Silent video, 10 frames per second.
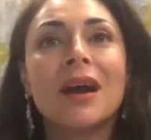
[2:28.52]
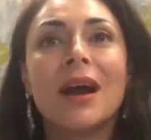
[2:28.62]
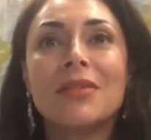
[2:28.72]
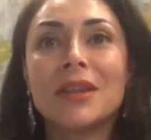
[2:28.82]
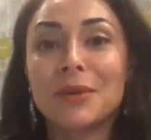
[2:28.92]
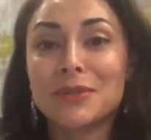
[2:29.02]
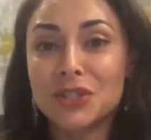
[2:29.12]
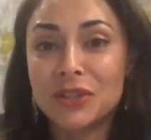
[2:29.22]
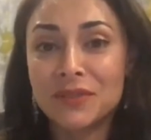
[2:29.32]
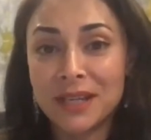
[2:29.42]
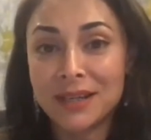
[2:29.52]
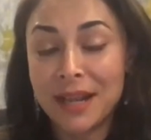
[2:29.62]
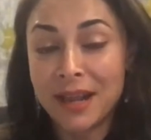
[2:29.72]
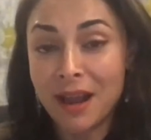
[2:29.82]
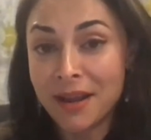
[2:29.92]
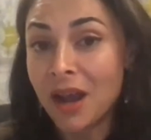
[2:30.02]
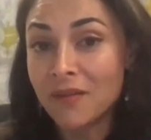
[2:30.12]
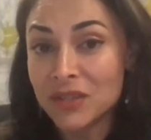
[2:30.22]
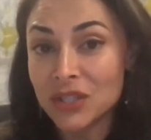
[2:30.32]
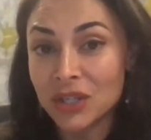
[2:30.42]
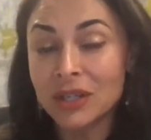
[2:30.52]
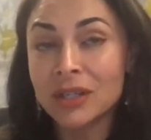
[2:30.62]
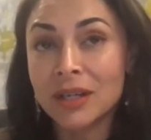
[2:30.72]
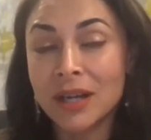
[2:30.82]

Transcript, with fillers: And then I was a chief data and AI officer,